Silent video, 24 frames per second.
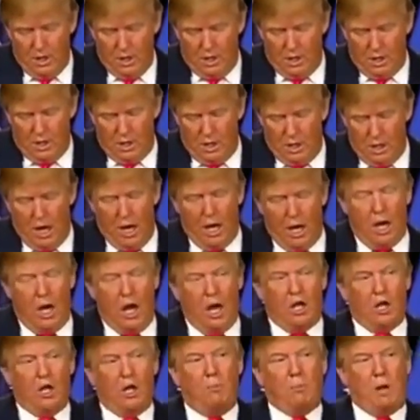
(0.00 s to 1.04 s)

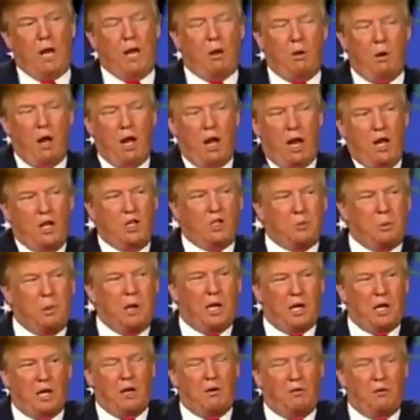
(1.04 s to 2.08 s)
And by the way, and
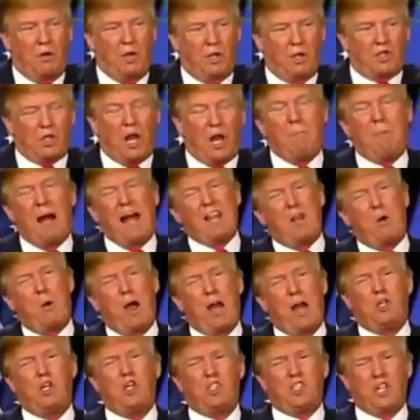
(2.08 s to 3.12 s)
speaking of this, and by the way,
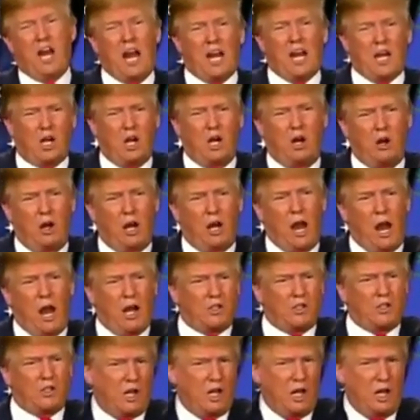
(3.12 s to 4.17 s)
just out of
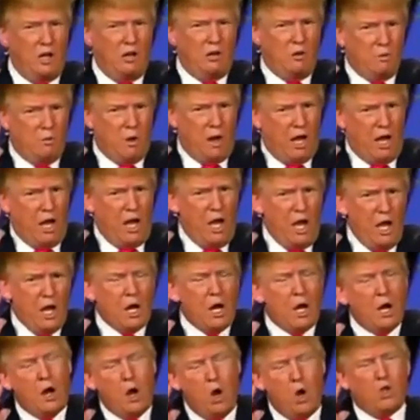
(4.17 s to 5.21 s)
curiosity, ready?
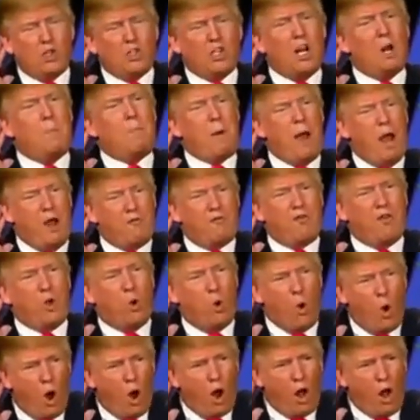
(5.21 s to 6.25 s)
Who's going to pay for the wall?